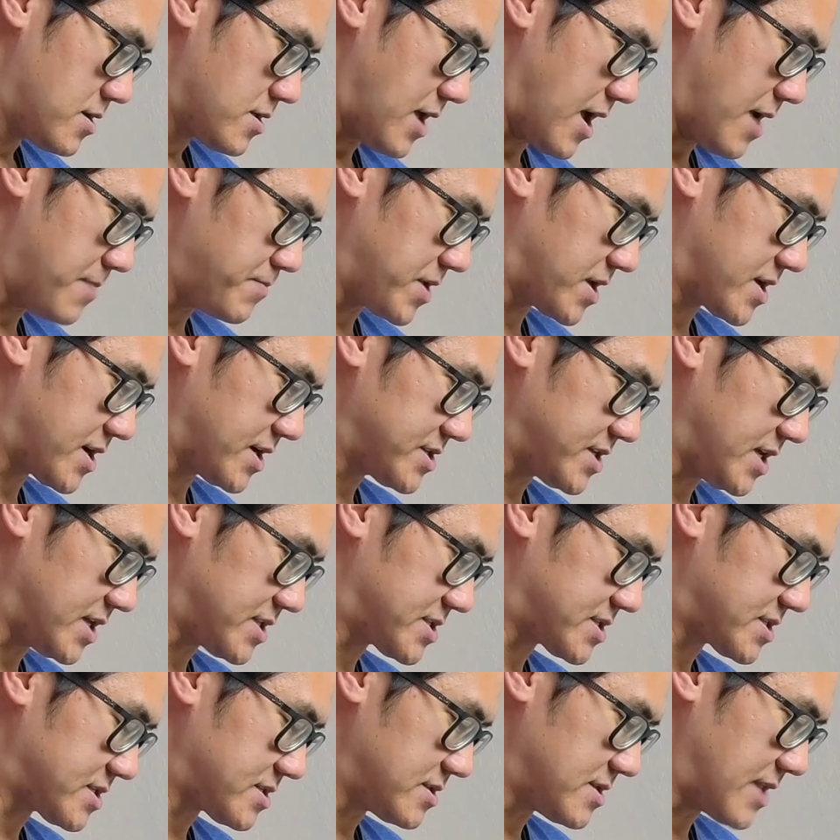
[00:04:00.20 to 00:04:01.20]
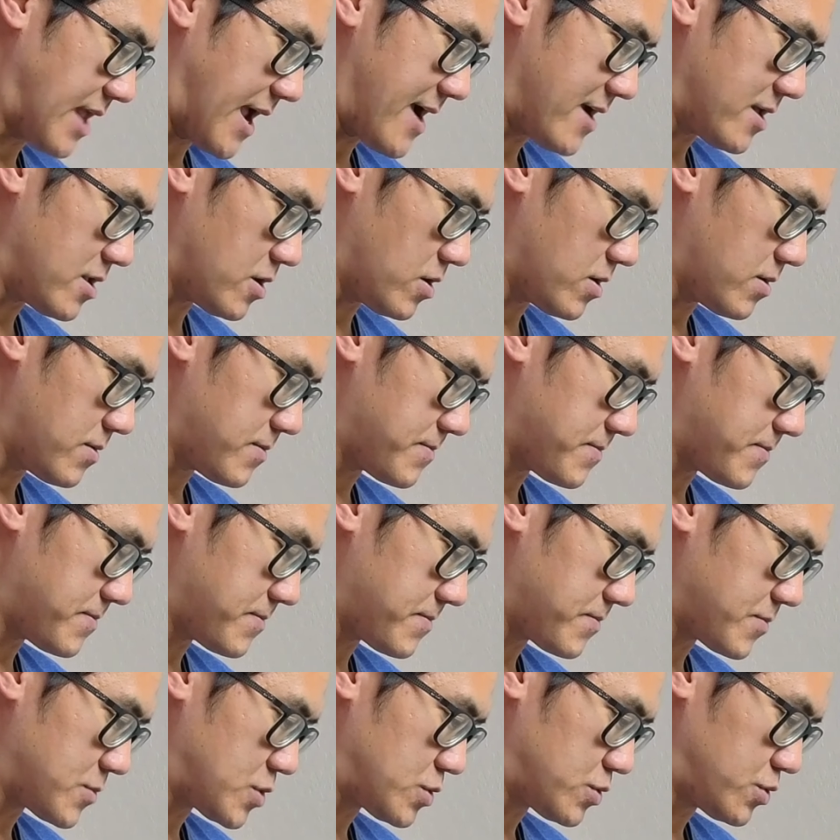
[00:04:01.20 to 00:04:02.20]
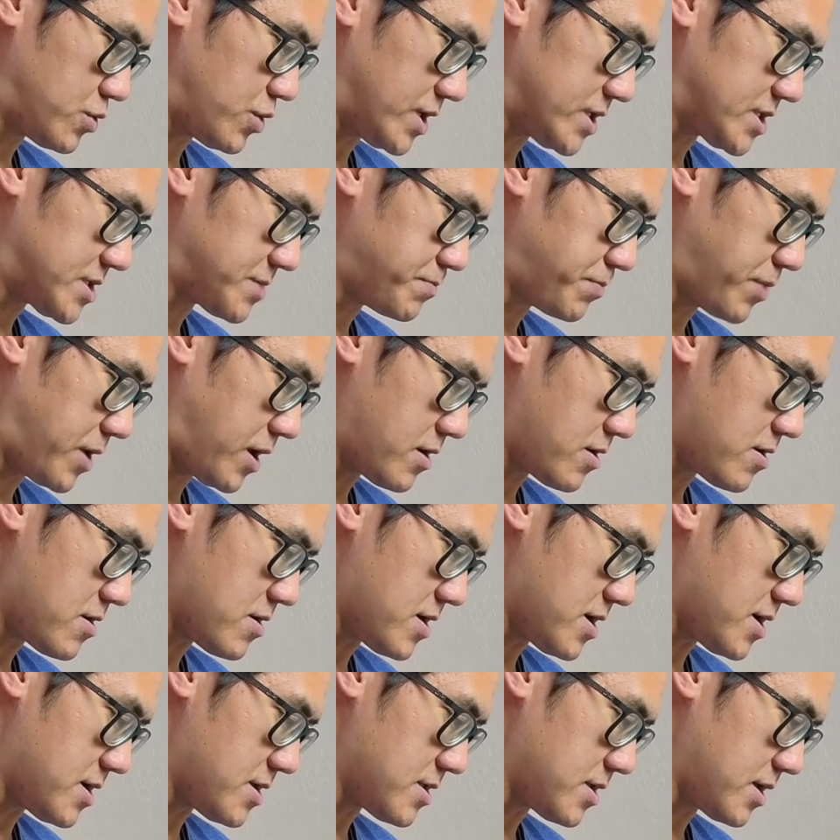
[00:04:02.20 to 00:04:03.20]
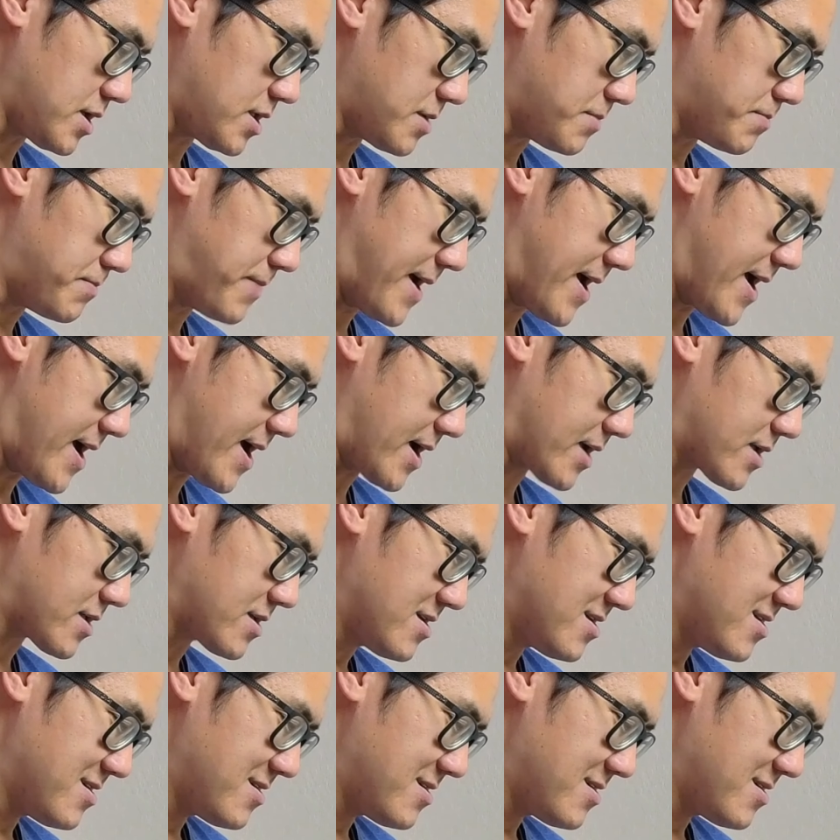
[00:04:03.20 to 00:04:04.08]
and because it's not transparent in the back,